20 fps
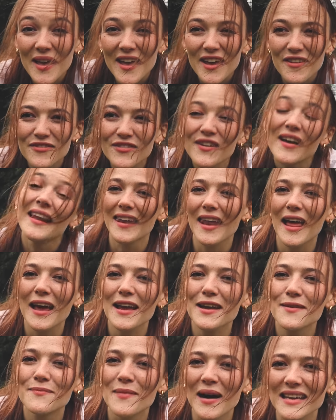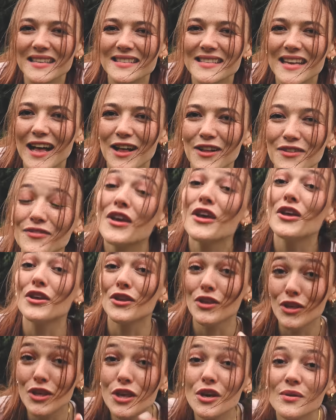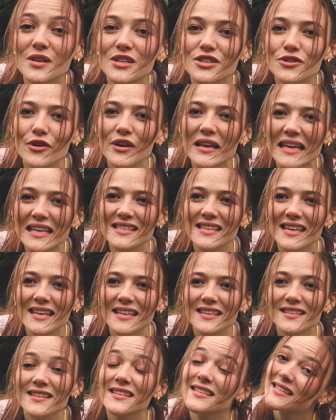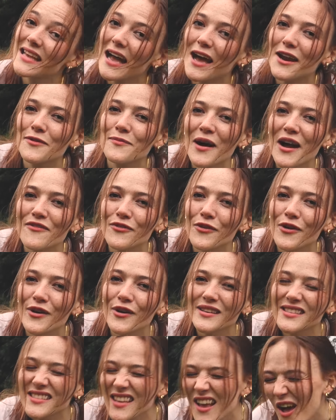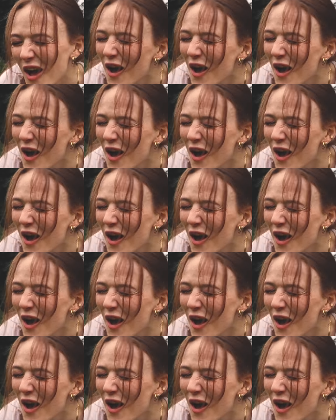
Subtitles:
if, like myself, you enjoy listening to the sound of my voice,